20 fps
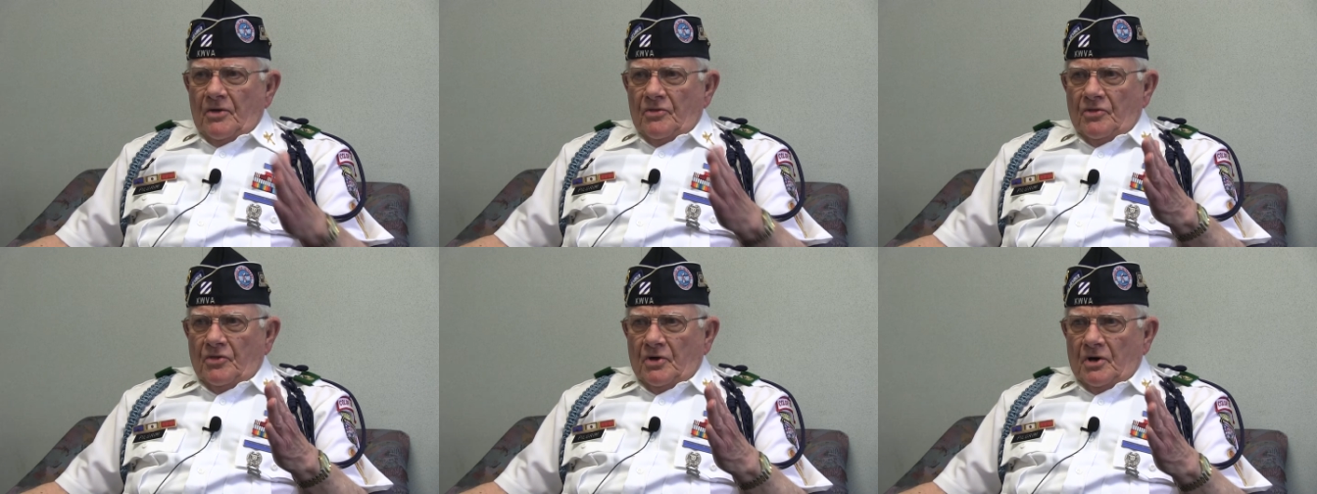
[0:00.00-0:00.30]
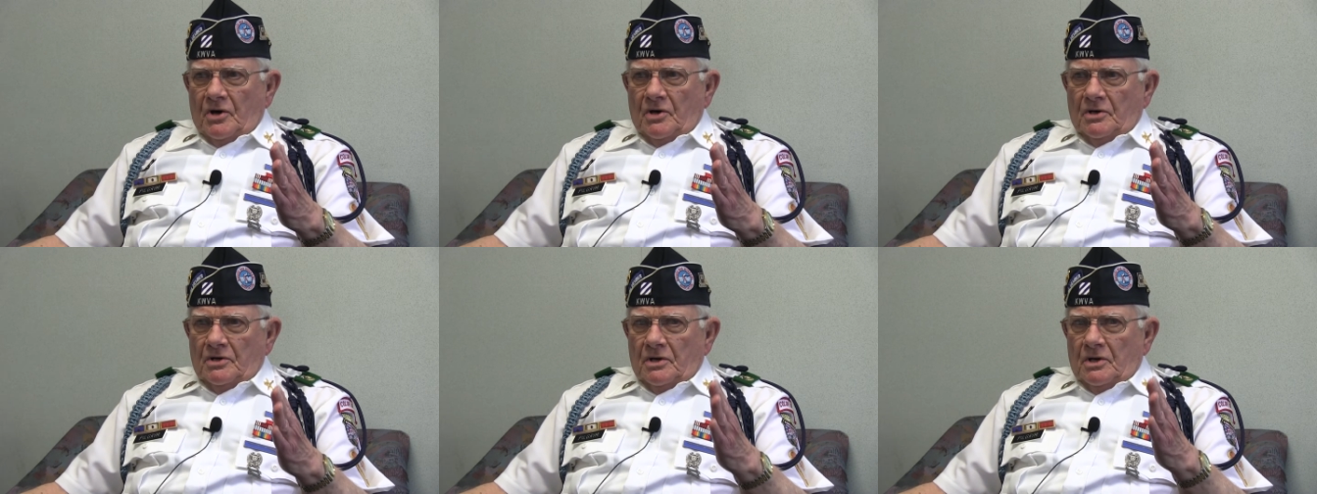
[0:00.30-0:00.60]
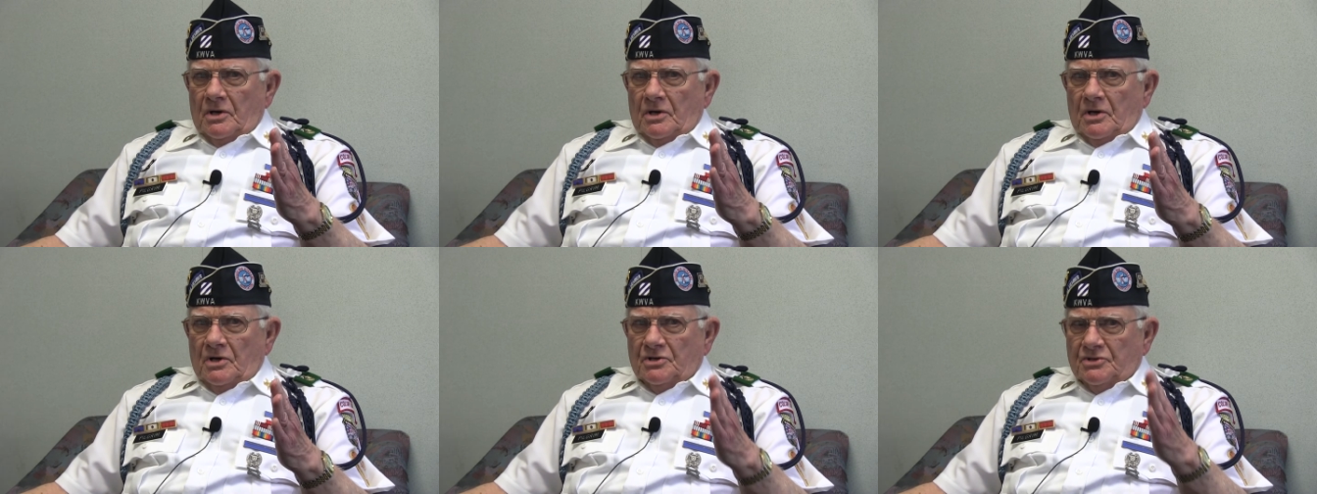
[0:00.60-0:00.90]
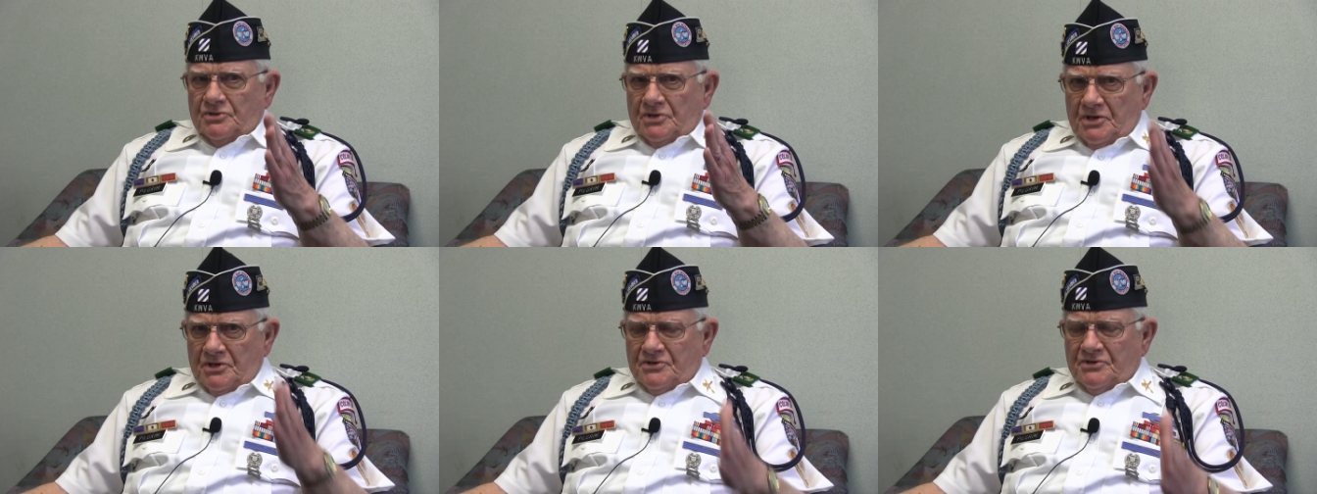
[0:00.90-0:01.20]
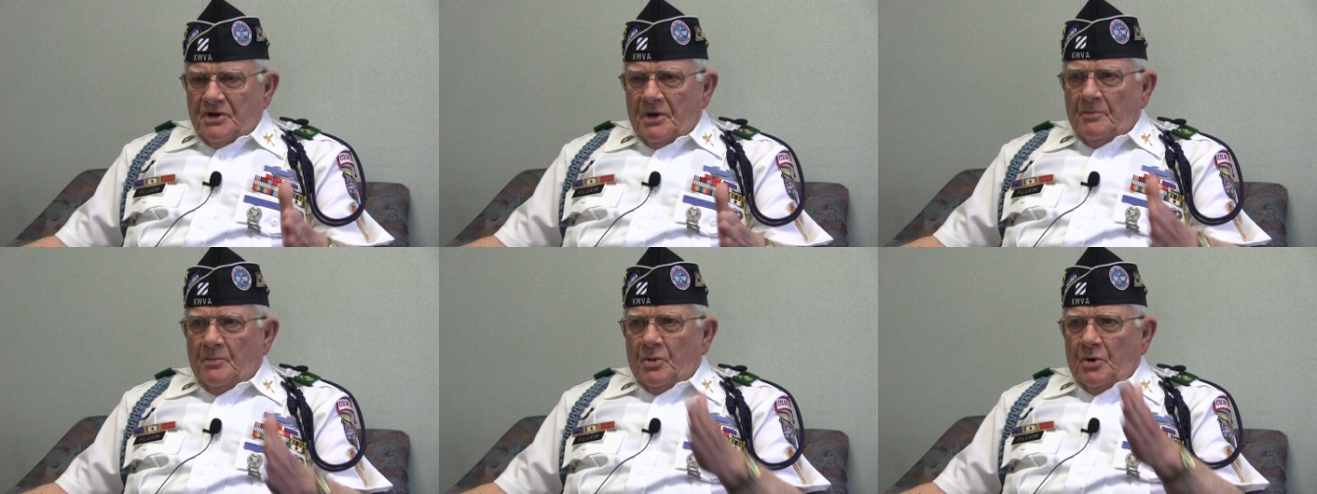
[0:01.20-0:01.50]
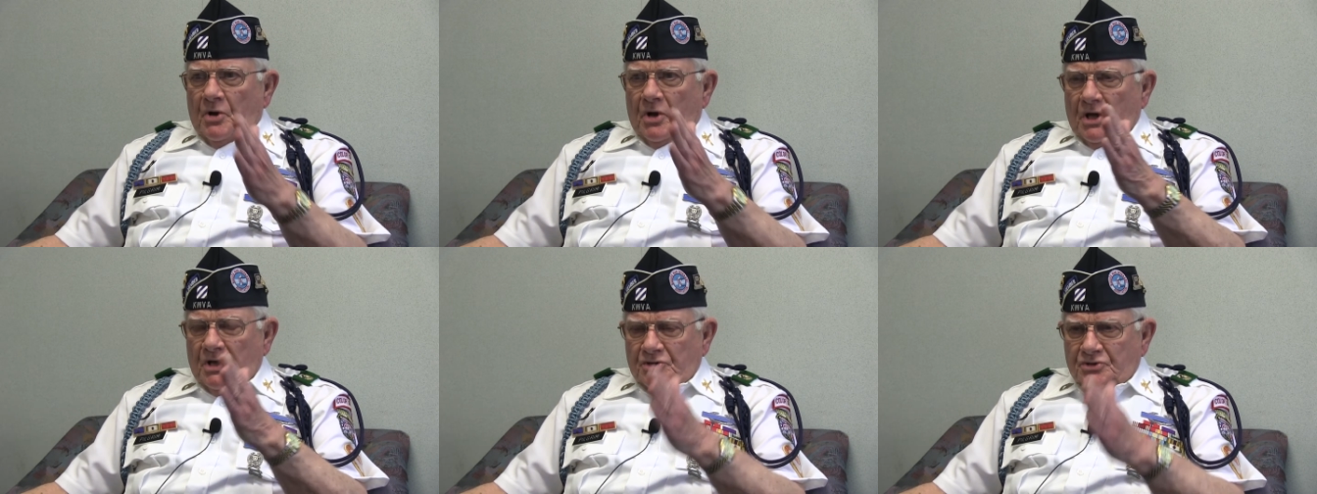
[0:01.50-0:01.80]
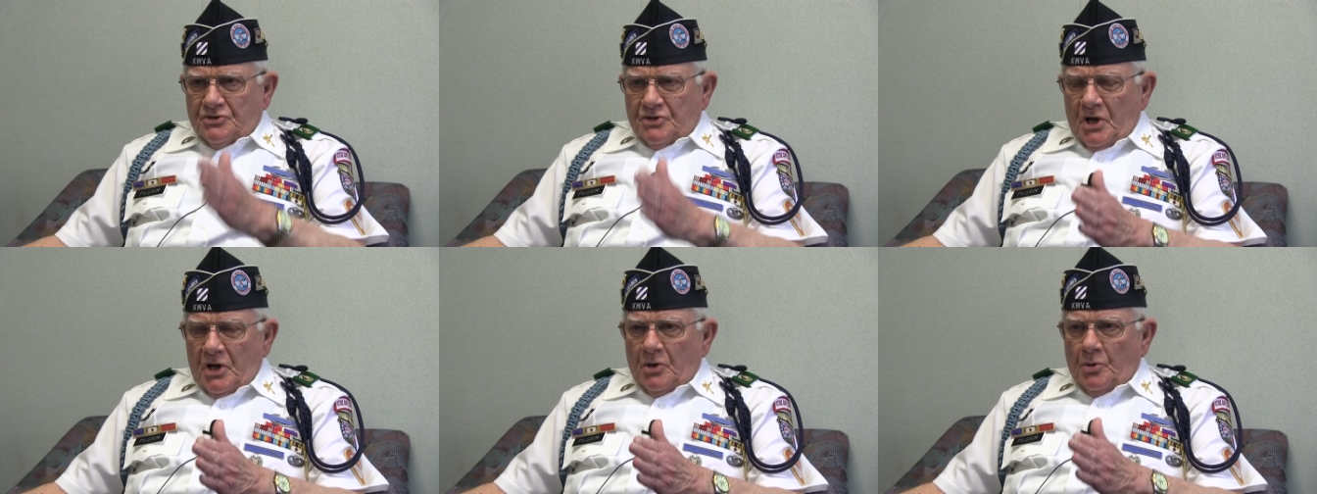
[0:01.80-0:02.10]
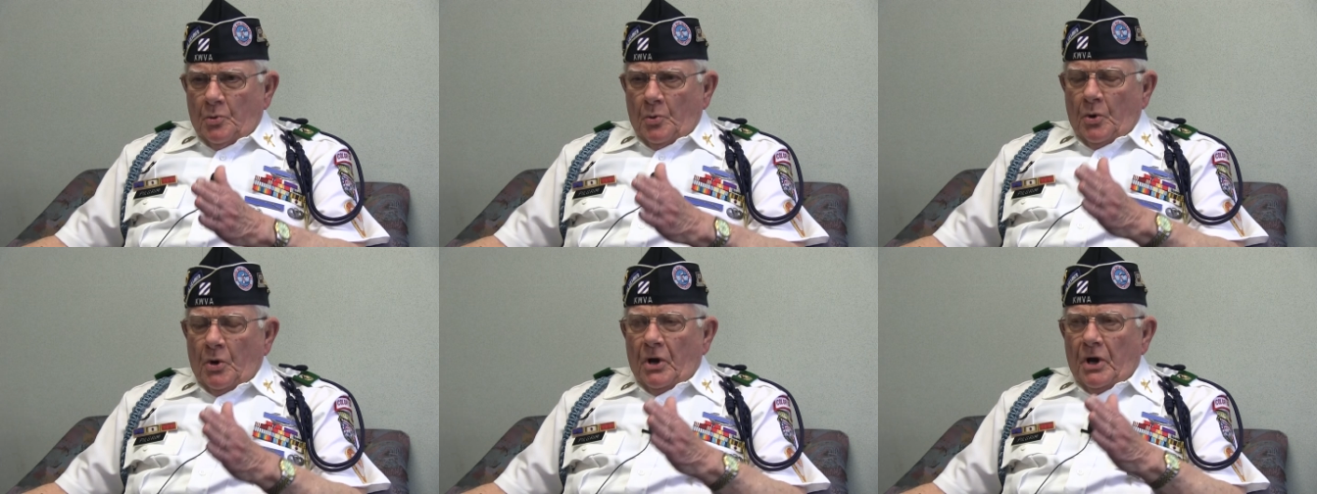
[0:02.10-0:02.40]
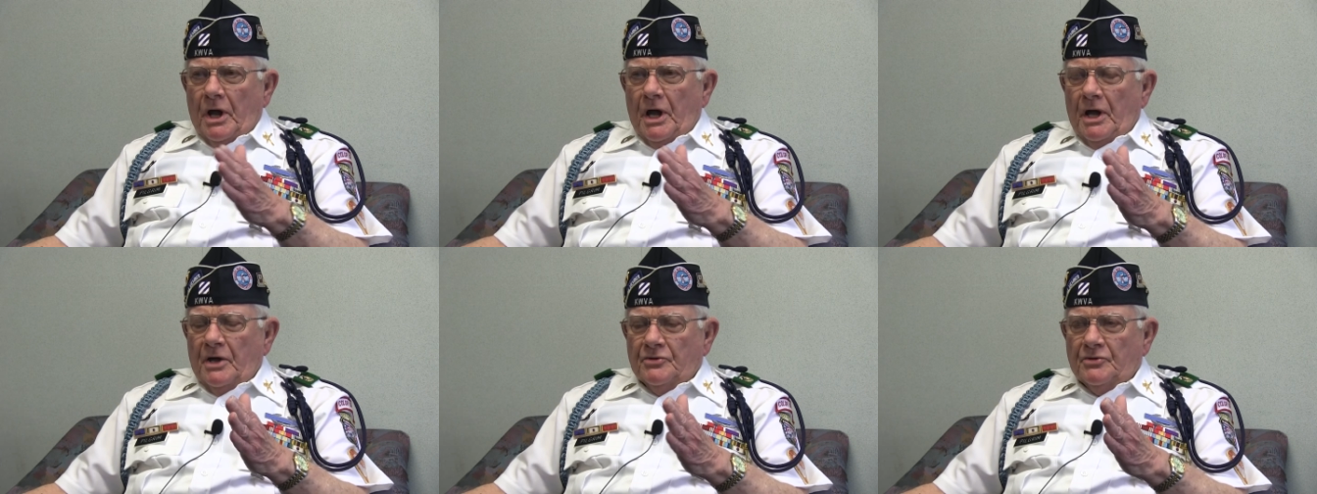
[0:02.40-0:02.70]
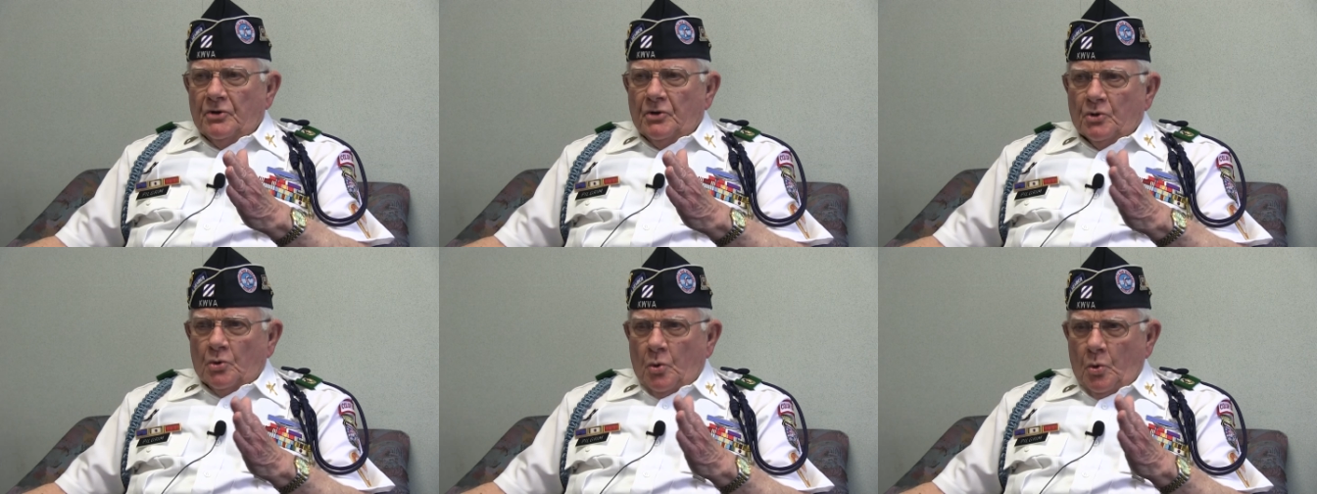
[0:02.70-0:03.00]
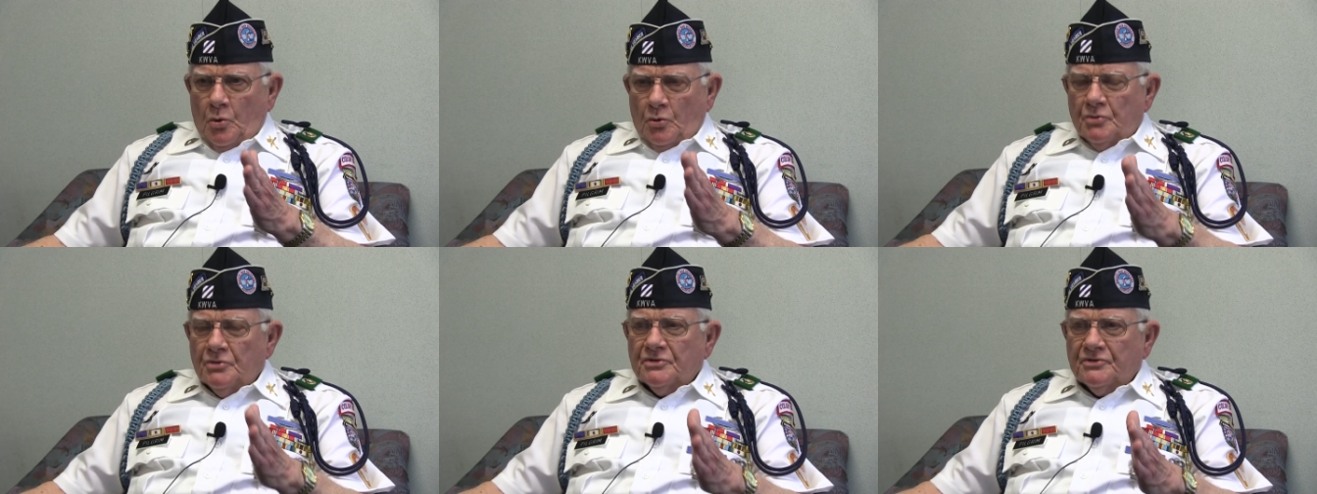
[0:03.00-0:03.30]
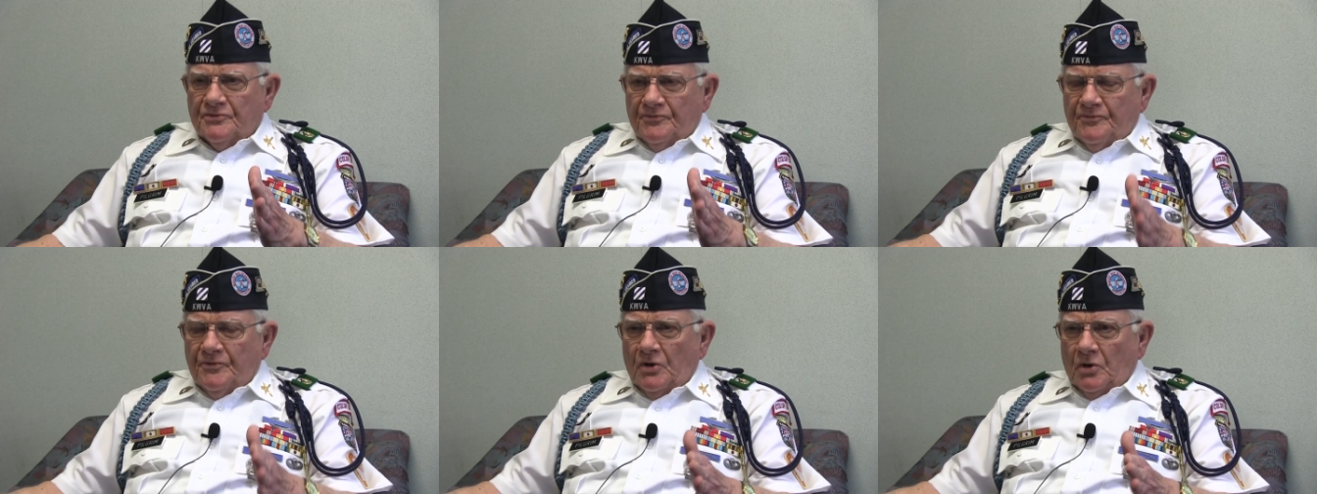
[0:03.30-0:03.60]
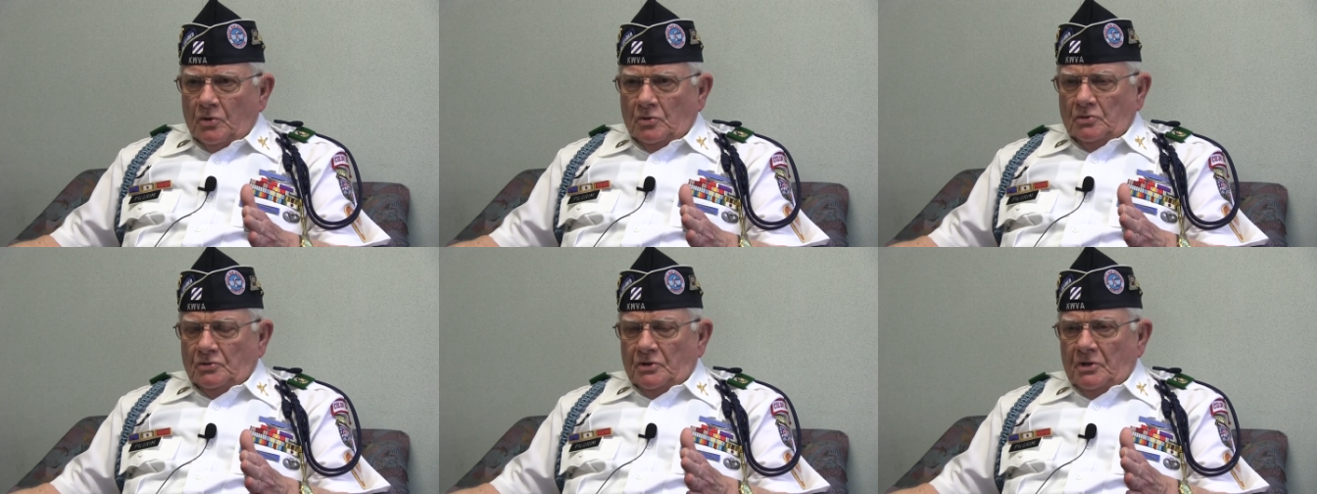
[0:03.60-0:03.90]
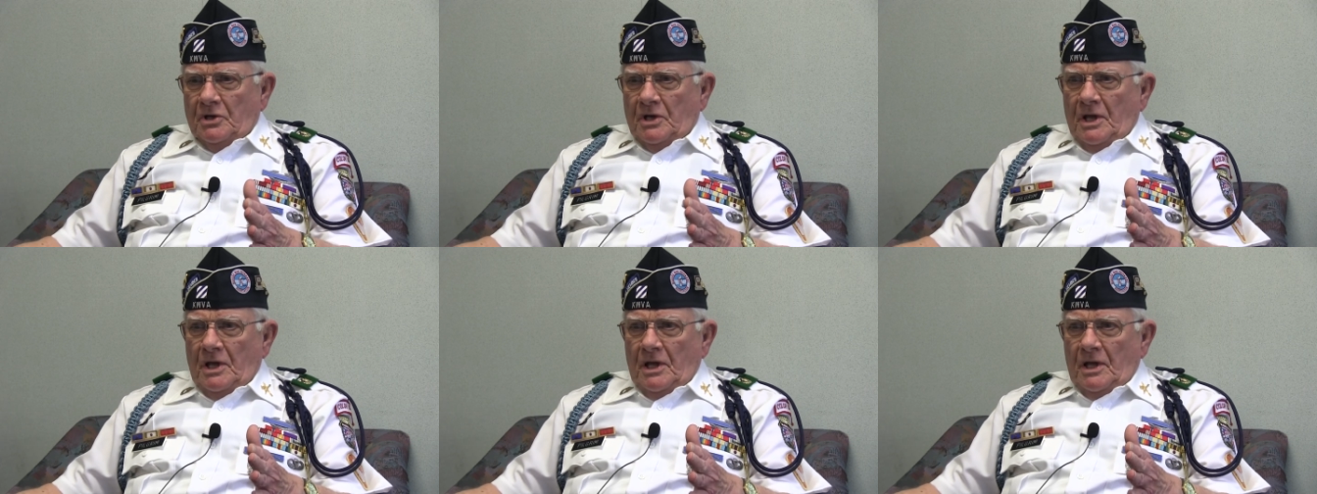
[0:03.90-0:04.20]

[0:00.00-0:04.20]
the December and January had their quotas filled.